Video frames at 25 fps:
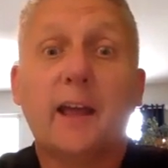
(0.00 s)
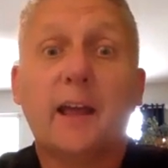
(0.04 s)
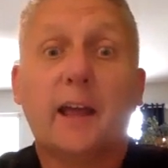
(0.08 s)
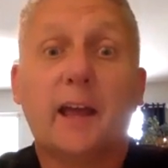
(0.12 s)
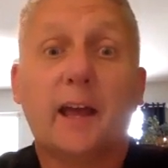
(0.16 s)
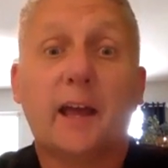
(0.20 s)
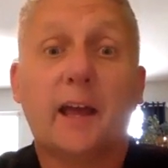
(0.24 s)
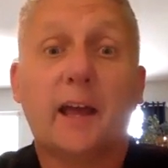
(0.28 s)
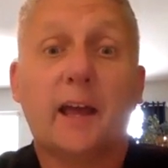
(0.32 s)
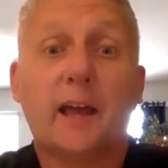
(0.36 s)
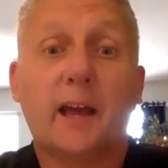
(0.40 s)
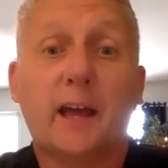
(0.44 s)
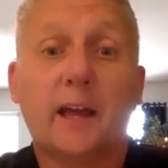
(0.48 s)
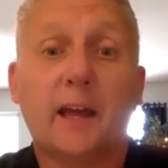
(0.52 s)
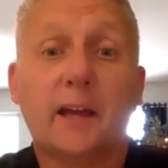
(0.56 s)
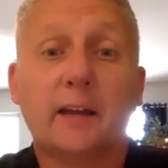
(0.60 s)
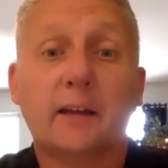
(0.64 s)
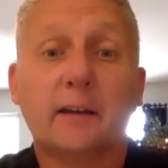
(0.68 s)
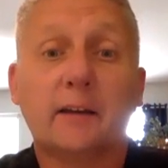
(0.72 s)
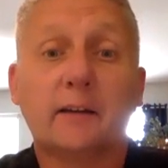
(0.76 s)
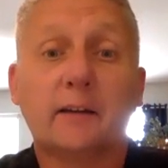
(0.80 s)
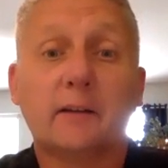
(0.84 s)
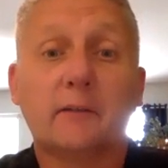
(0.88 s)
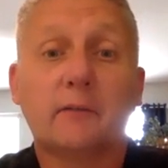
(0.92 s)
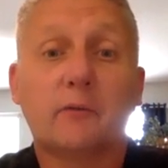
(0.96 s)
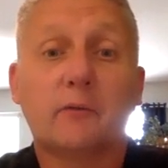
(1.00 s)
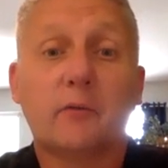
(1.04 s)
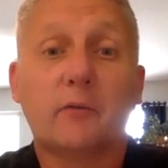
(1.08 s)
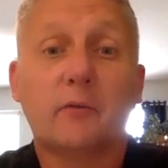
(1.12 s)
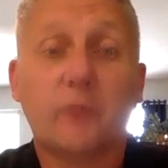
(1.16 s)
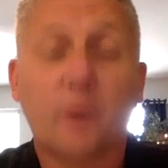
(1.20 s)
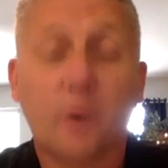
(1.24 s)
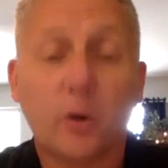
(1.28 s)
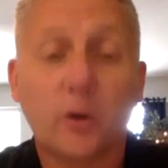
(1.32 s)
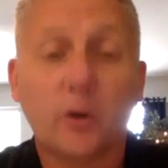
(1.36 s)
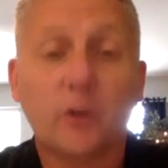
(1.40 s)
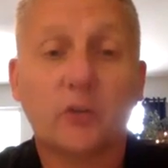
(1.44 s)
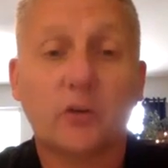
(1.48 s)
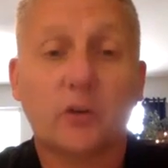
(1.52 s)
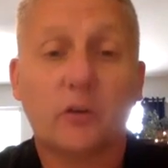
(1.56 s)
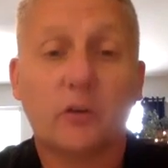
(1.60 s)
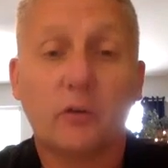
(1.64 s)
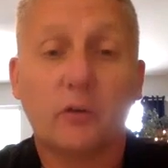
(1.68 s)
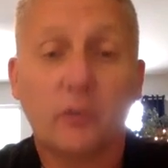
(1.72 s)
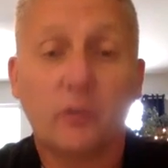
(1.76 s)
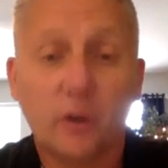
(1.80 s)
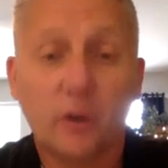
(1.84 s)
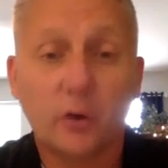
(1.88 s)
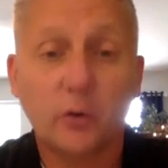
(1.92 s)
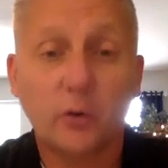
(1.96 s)
and focus on
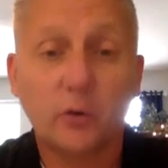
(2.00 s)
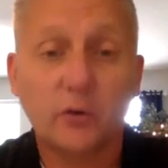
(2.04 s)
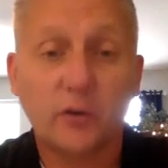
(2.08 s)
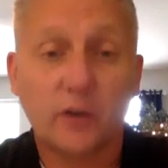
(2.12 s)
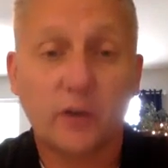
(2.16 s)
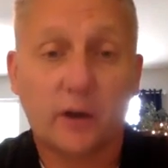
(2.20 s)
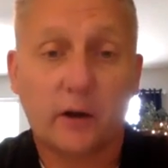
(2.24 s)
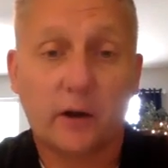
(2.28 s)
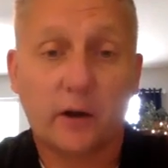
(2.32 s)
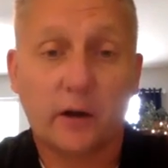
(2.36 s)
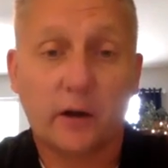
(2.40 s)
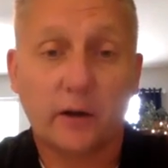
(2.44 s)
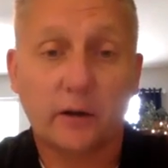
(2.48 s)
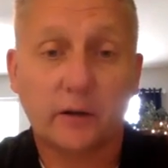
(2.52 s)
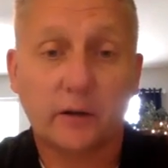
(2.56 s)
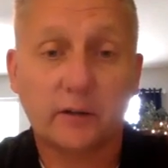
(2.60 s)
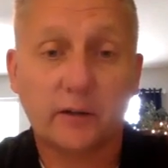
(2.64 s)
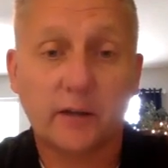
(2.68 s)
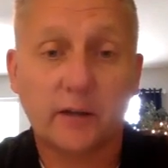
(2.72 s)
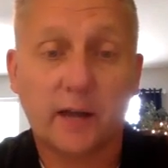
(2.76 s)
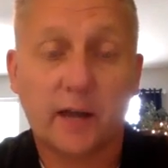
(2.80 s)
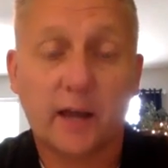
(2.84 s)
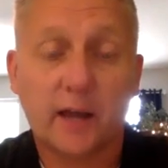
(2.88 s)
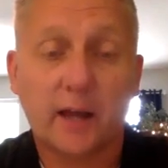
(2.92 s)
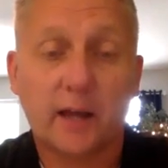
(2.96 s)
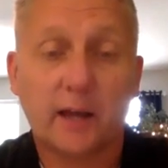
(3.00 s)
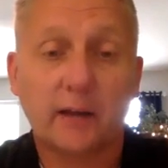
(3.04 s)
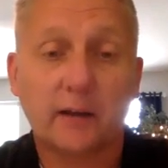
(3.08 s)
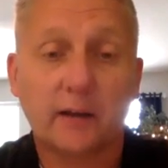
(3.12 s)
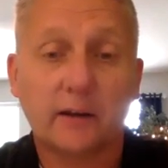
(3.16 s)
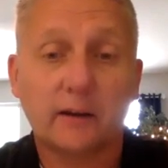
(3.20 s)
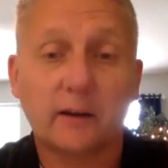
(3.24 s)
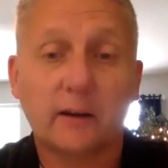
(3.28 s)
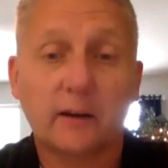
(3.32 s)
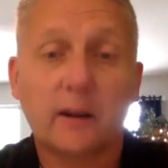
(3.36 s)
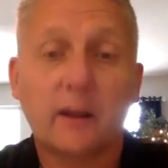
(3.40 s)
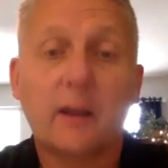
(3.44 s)
those areas and